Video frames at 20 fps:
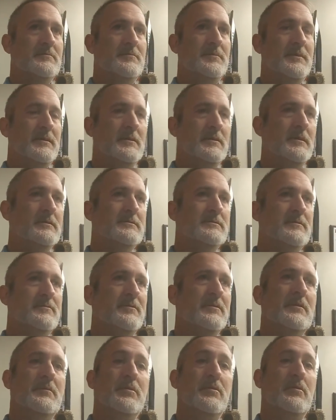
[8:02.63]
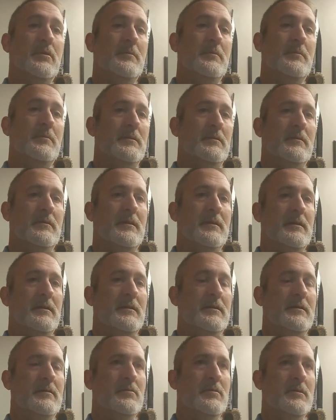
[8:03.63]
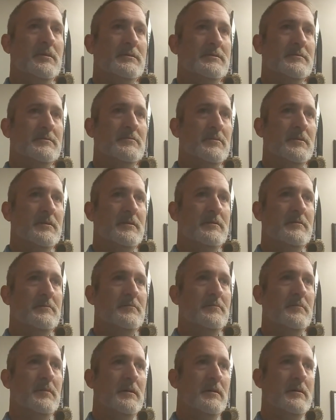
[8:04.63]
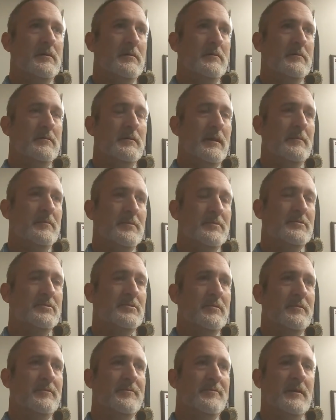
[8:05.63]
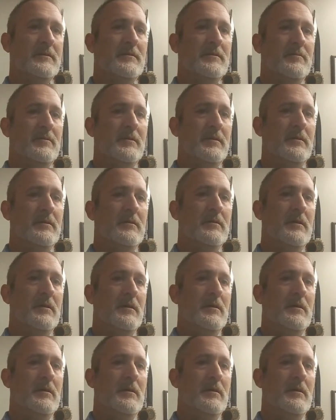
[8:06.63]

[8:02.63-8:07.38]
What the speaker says: because of deployment that he wasn't really able to effectively.